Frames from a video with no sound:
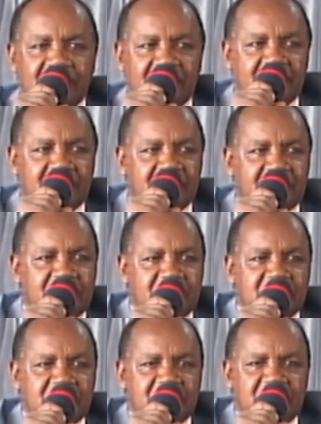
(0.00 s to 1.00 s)

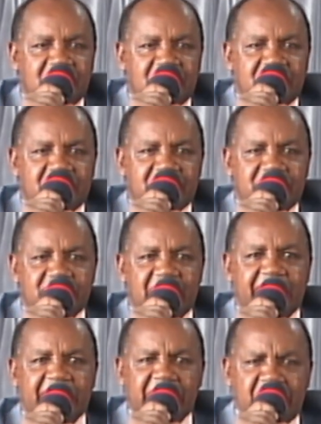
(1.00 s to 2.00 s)

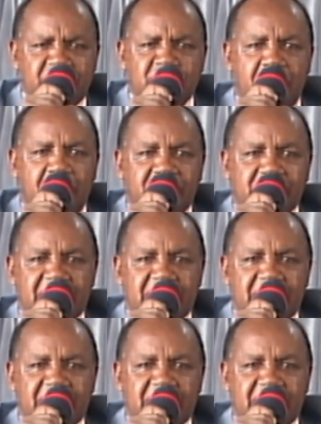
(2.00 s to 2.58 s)
the evil,